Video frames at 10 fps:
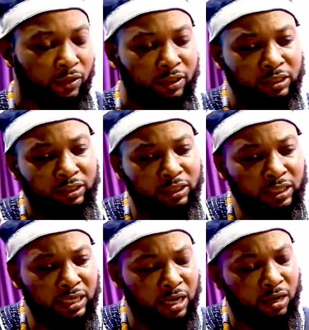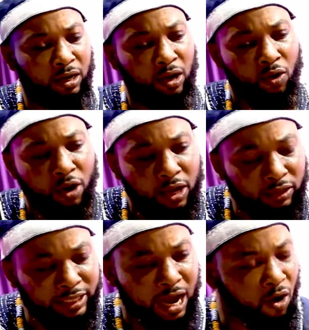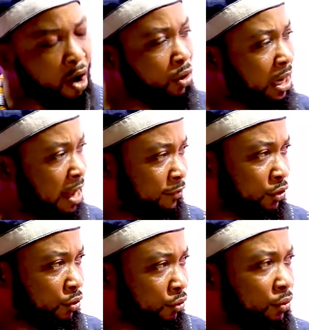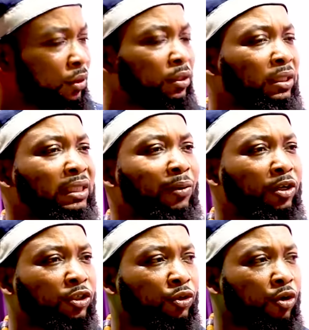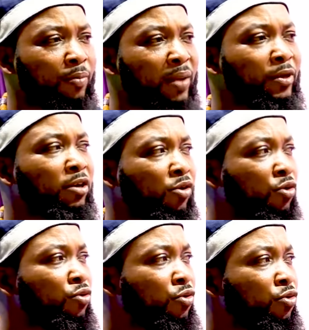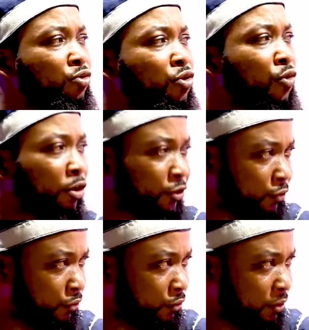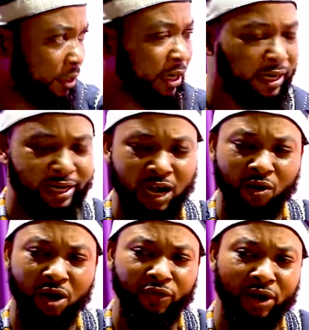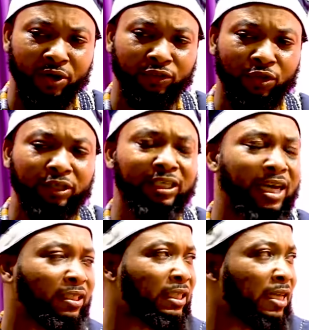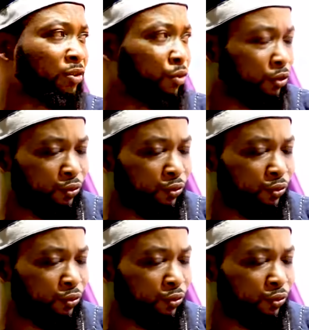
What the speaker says: Inti the hour left, no. Now what chro maybe no no no was. The hour around what chro yes, yes was.